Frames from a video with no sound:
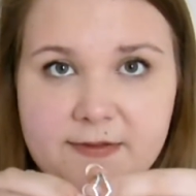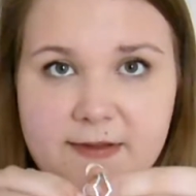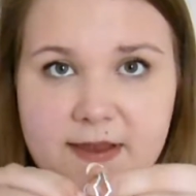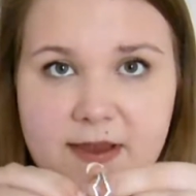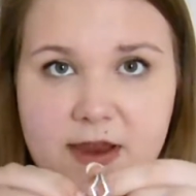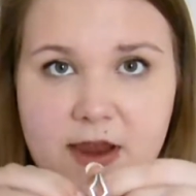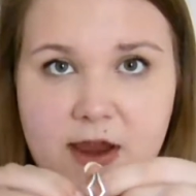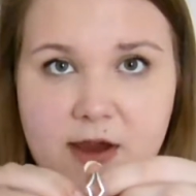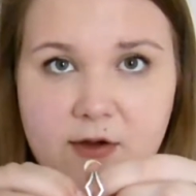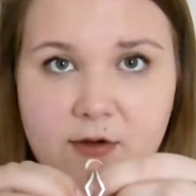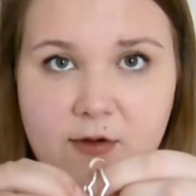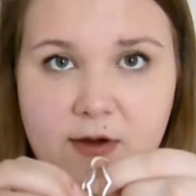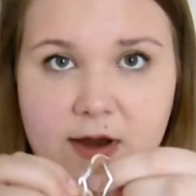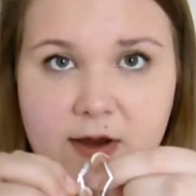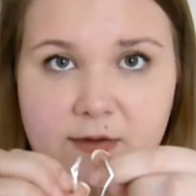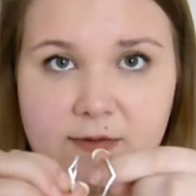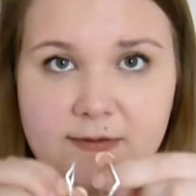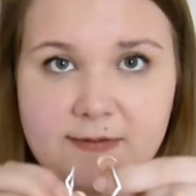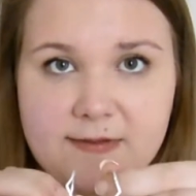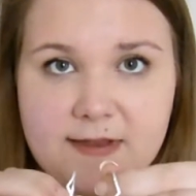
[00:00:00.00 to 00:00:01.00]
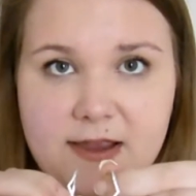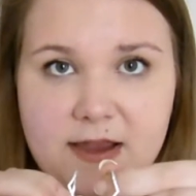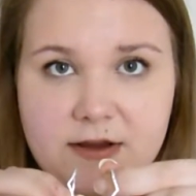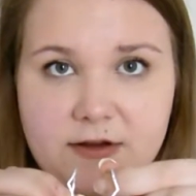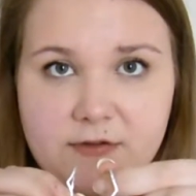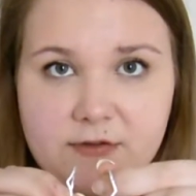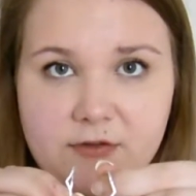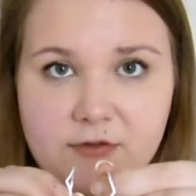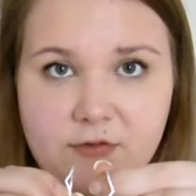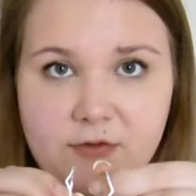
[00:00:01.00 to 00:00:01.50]
They go
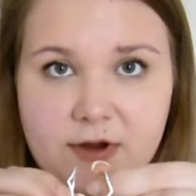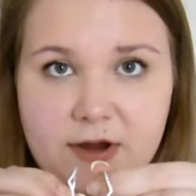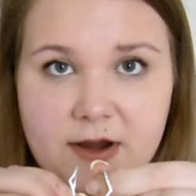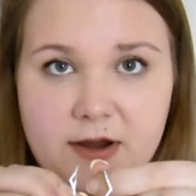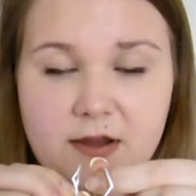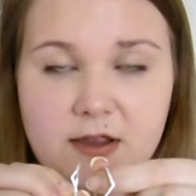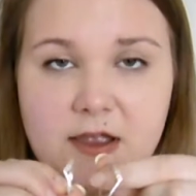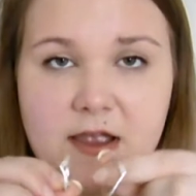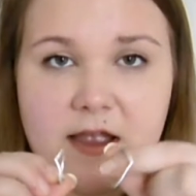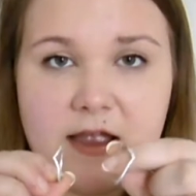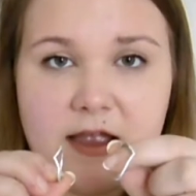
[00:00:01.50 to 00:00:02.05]
outside of the ring,